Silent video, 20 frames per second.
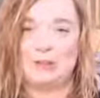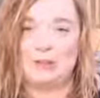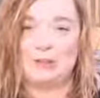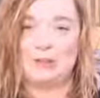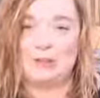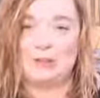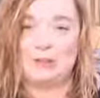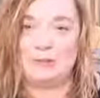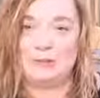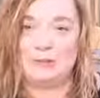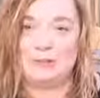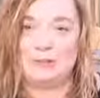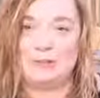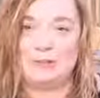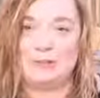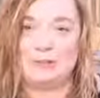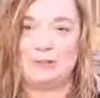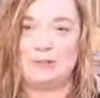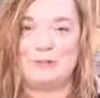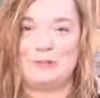to you
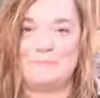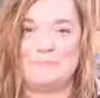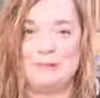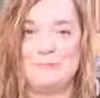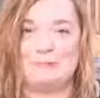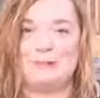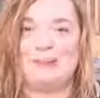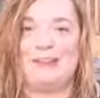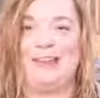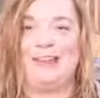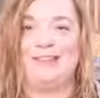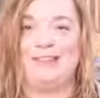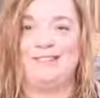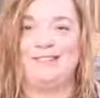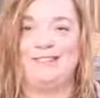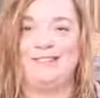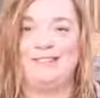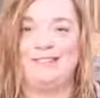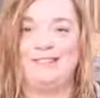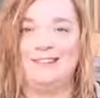is to remember that,
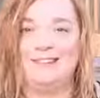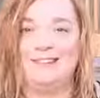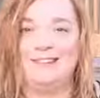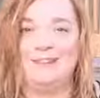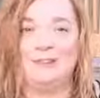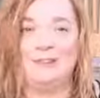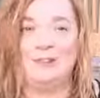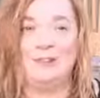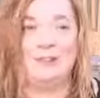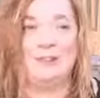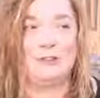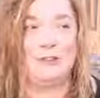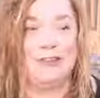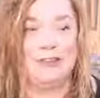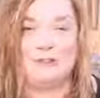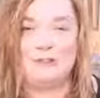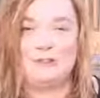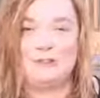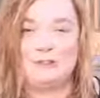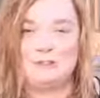so
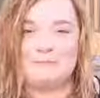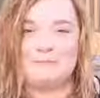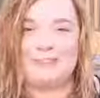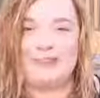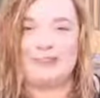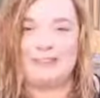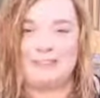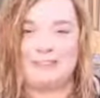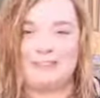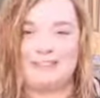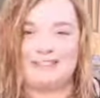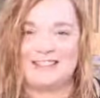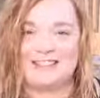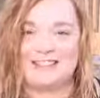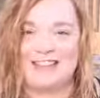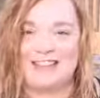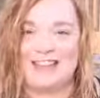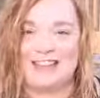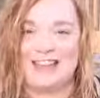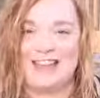that you can manifest a
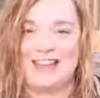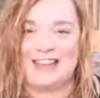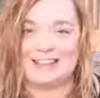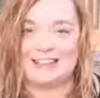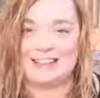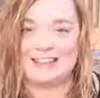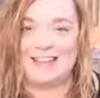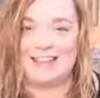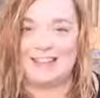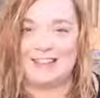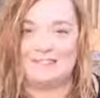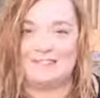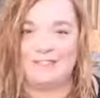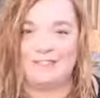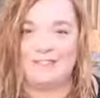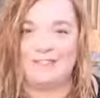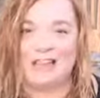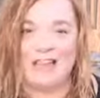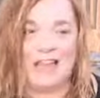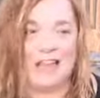kick-ass
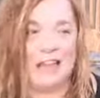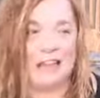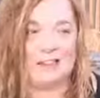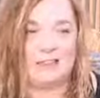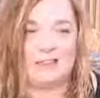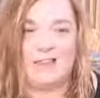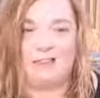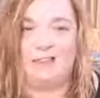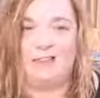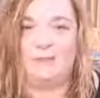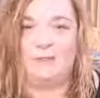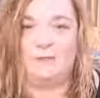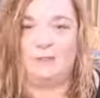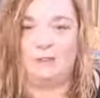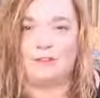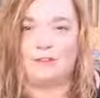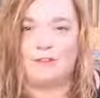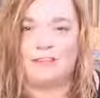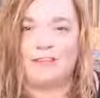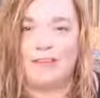life. That's kind of the
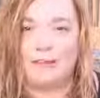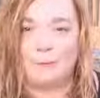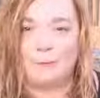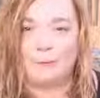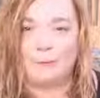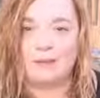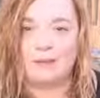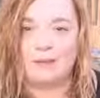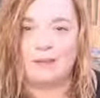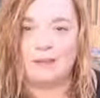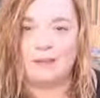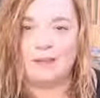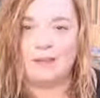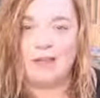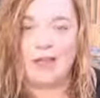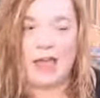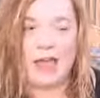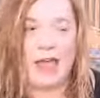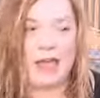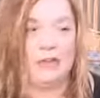first step.
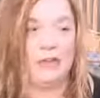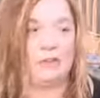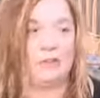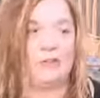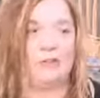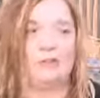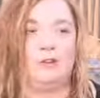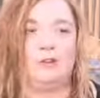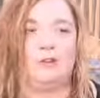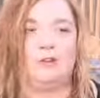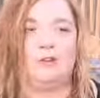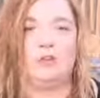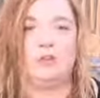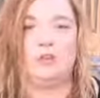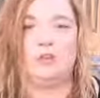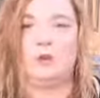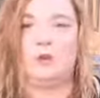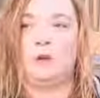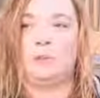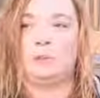I could certainly
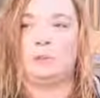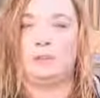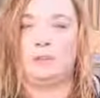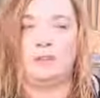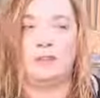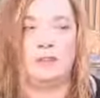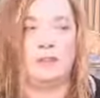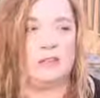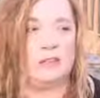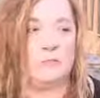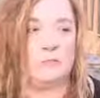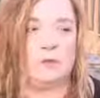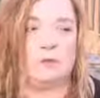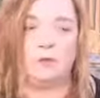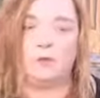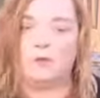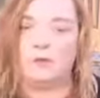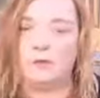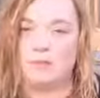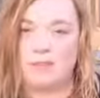show up to these
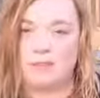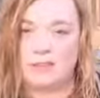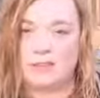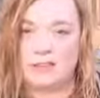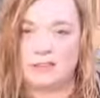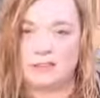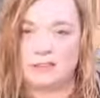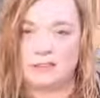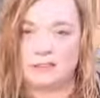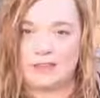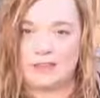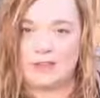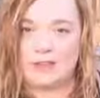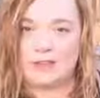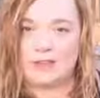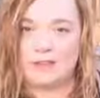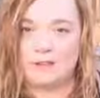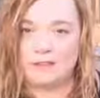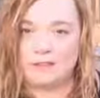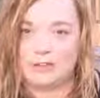beautiful things that I
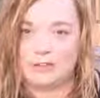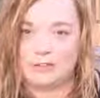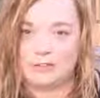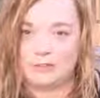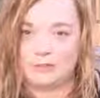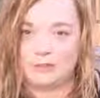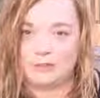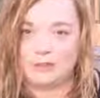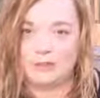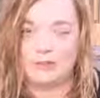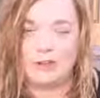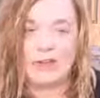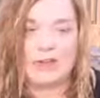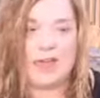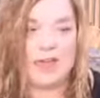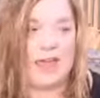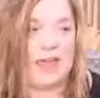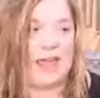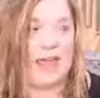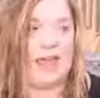love to do
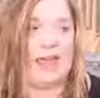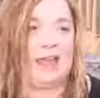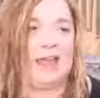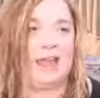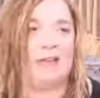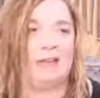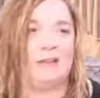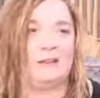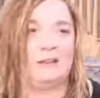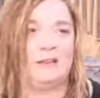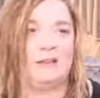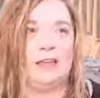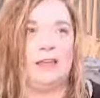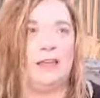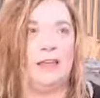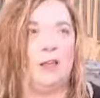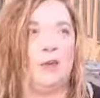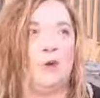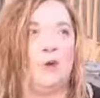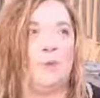and,
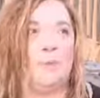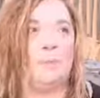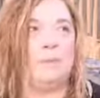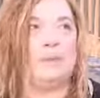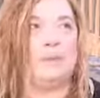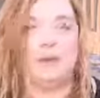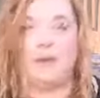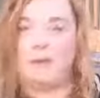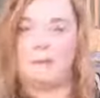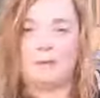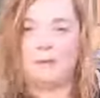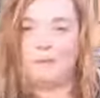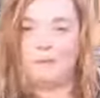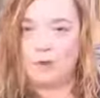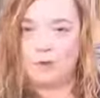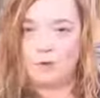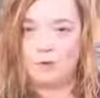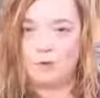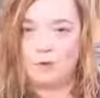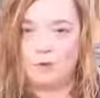be on my
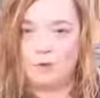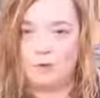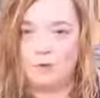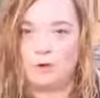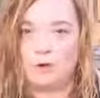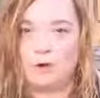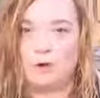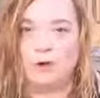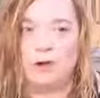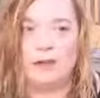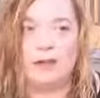phone, or,